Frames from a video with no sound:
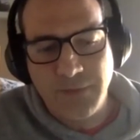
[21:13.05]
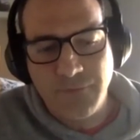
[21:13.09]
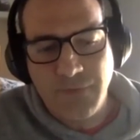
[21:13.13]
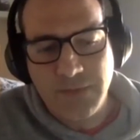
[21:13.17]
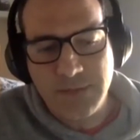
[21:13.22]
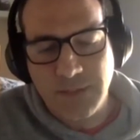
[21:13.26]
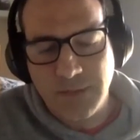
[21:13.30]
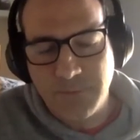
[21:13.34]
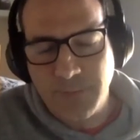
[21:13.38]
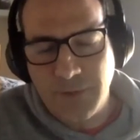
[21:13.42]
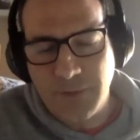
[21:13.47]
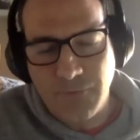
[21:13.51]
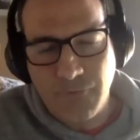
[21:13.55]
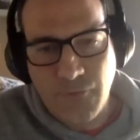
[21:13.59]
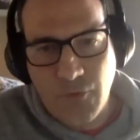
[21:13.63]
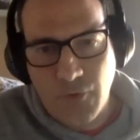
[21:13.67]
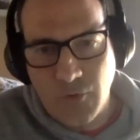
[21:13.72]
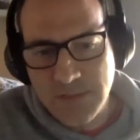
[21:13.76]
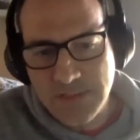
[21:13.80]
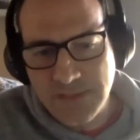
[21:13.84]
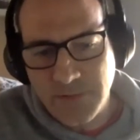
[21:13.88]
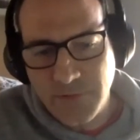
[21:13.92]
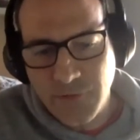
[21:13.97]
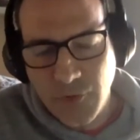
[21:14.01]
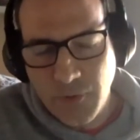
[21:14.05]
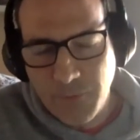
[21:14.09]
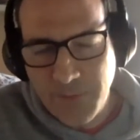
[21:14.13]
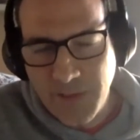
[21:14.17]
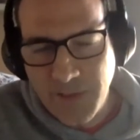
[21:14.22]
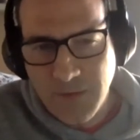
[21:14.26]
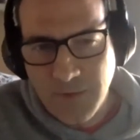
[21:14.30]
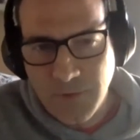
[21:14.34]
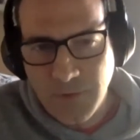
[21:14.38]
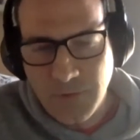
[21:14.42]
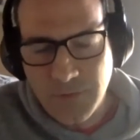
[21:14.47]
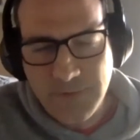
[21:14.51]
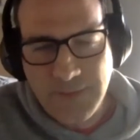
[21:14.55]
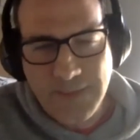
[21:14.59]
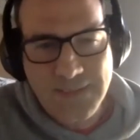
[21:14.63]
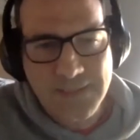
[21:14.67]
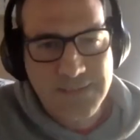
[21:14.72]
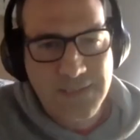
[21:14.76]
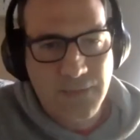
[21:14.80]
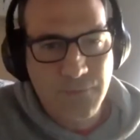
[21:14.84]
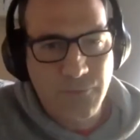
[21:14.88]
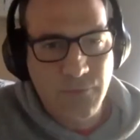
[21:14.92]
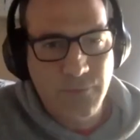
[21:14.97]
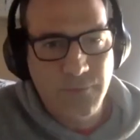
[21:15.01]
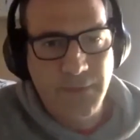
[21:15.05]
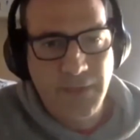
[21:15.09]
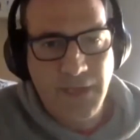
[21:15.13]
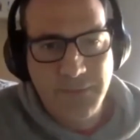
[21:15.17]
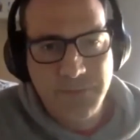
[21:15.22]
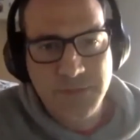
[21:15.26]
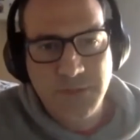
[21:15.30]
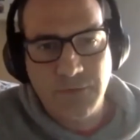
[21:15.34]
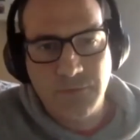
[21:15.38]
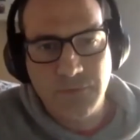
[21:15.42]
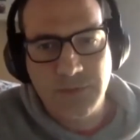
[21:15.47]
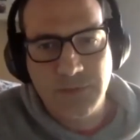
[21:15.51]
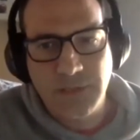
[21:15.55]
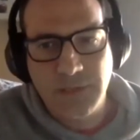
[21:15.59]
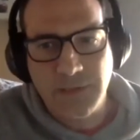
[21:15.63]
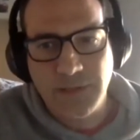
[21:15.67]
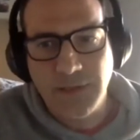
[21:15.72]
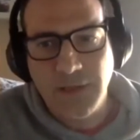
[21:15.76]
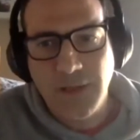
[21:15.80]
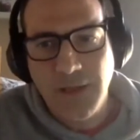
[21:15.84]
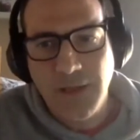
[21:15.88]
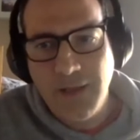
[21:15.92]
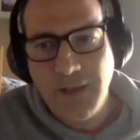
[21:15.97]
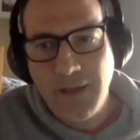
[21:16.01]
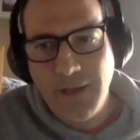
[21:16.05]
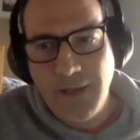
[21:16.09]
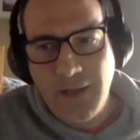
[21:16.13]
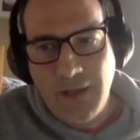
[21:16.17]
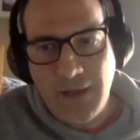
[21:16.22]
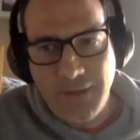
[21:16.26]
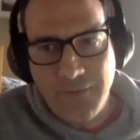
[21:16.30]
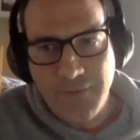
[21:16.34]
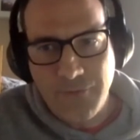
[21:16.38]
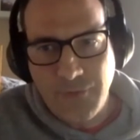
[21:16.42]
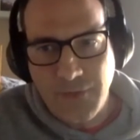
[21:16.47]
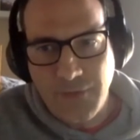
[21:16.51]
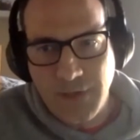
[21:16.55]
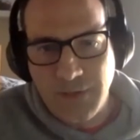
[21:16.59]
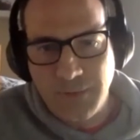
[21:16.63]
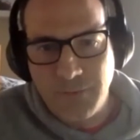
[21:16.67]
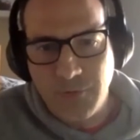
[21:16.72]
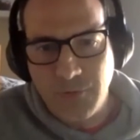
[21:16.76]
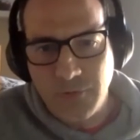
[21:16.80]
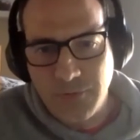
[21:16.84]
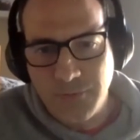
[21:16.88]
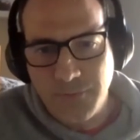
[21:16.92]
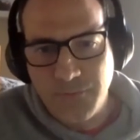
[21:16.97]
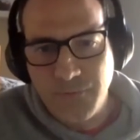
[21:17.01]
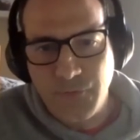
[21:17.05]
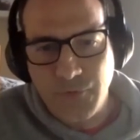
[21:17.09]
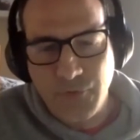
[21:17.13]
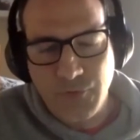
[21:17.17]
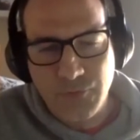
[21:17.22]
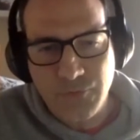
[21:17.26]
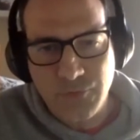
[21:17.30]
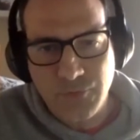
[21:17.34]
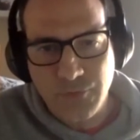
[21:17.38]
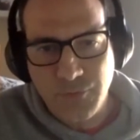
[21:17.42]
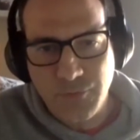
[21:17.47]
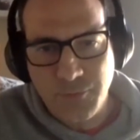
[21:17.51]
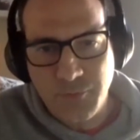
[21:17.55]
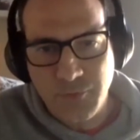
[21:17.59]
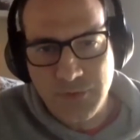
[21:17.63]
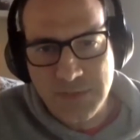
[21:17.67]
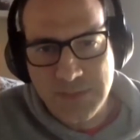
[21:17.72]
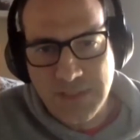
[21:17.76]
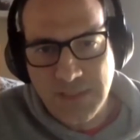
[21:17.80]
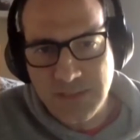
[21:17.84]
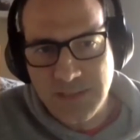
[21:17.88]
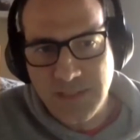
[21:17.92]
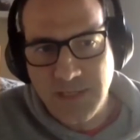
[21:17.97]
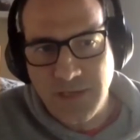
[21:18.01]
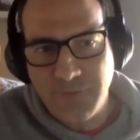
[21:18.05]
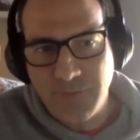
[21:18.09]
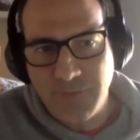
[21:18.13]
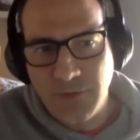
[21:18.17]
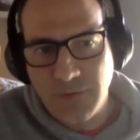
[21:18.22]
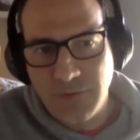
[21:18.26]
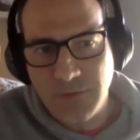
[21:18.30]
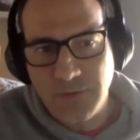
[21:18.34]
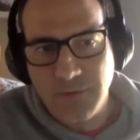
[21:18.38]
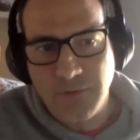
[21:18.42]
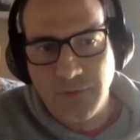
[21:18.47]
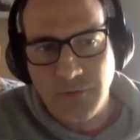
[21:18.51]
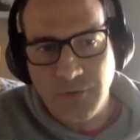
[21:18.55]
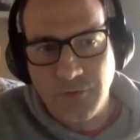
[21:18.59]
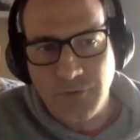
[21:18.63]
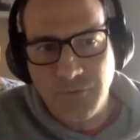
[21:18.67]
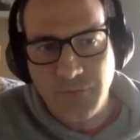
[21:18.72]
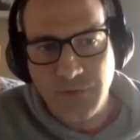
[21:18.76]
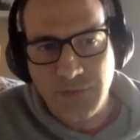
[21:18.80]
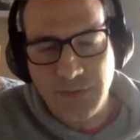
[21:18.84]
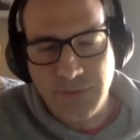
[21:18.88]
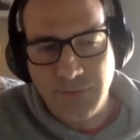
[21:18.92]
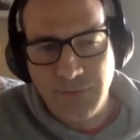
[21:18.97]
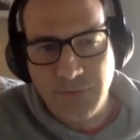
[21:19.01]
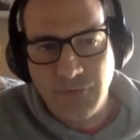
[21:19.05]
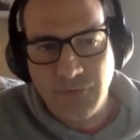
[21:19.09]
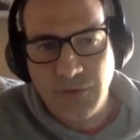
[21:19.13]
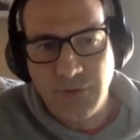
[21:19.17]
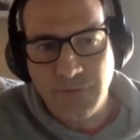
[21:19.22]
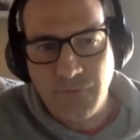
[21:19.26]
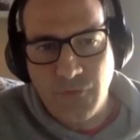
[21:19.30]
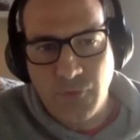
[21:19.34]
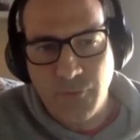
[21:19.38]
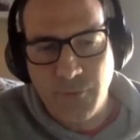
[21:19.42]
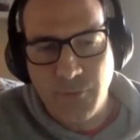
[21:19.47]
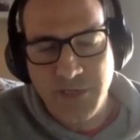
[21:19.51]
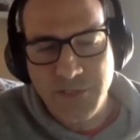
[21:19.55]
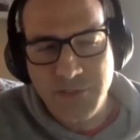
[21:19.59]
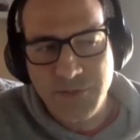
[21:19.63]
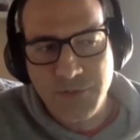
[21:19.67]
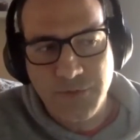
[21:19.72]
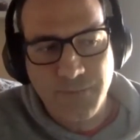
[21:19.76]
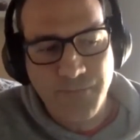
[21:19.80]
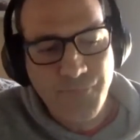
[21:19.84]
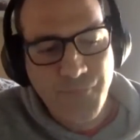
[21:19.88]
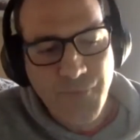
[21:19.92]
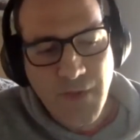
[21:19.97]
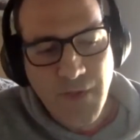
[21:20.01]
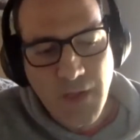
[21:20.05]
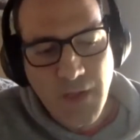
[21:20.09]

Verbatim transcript: But of course, in the European context, that would be absolutely unthinkable, you know, to put such a level of individual information.